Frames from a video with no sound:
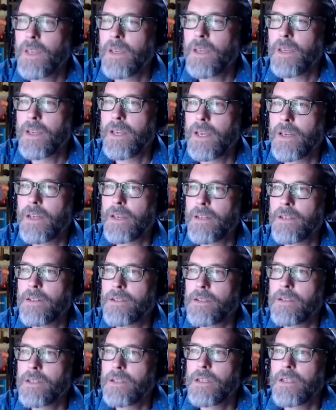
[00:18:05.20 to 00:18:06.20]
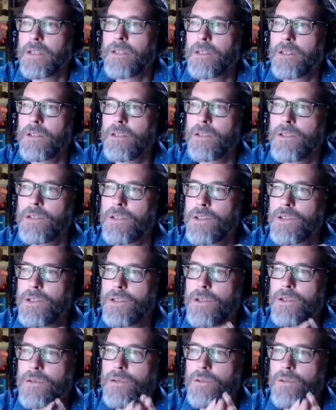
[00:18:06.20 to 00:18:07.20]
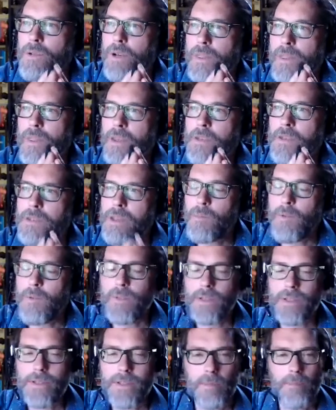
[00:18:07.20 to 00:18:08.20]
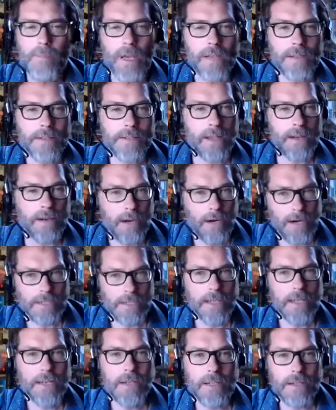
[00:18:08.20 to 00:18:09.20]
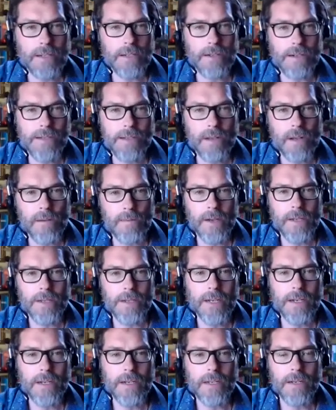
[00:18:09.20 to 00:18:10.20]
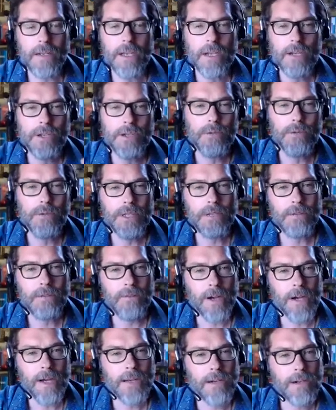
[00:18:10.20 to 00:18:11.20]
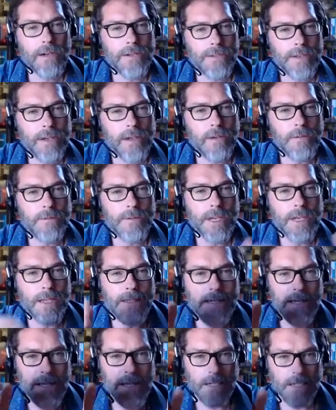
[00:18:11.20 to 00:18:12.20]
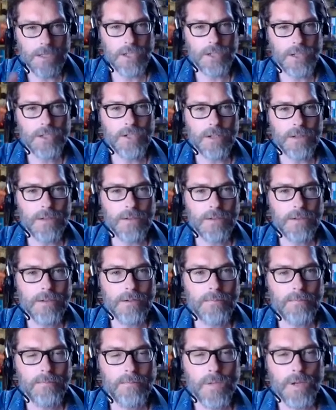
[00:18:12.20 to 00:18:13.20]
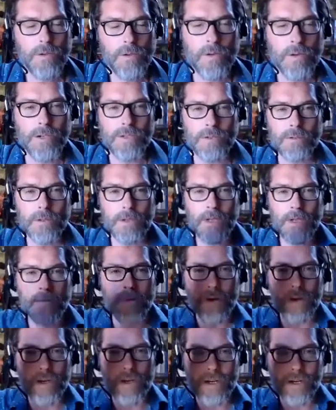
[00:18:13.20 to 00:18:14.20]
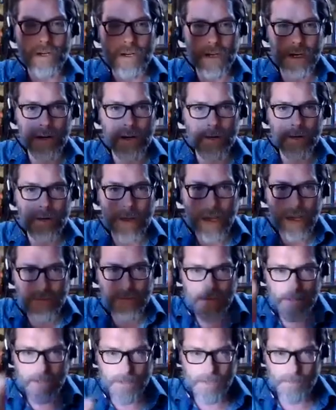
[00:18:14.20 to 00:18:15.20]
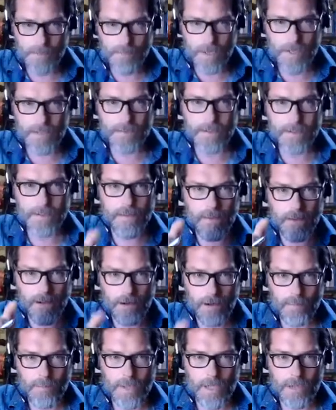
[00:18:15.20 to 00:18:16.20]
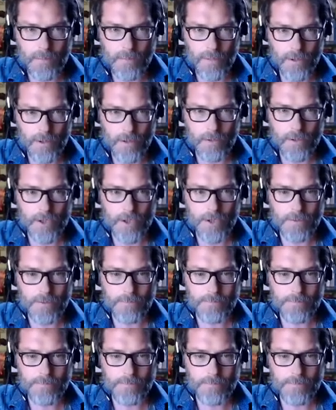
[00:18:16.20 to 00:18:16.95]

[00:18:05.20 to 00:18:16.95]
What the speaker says: And I think some of this depends on our identity, our self-identity. Do we define ourselves as technicians who are doing a very narrow evidence-based therapy approach